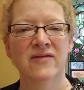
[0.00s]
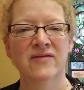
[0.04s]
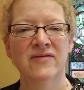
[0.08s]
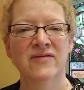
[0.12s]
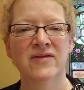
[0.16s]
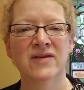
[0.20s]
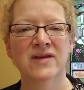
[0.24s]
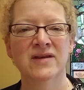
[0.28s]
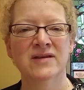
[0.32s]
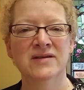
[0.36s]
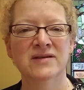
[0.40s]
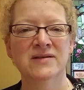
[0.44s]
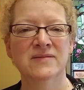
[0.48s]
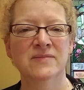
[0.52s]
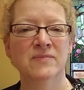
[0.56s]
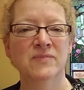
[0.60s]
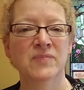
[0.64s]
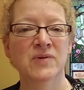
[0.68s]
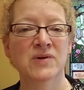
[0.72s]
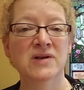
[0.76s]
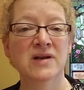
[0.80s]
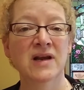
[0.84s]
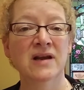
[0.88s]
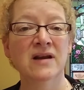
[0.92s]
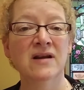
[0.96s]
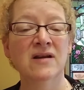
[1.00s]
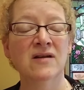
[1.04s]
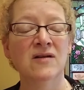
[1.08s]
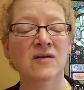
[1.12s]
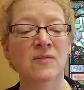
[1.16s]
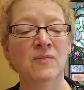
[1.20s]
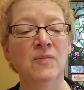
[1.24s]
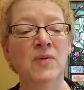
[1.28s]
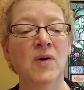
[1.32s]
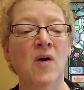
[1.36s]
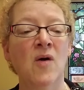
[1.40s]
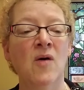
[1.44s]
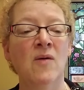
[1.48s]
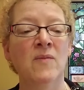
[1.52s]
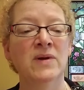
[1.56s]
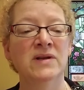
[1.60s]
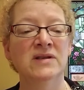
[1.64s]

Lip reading: this particular poem.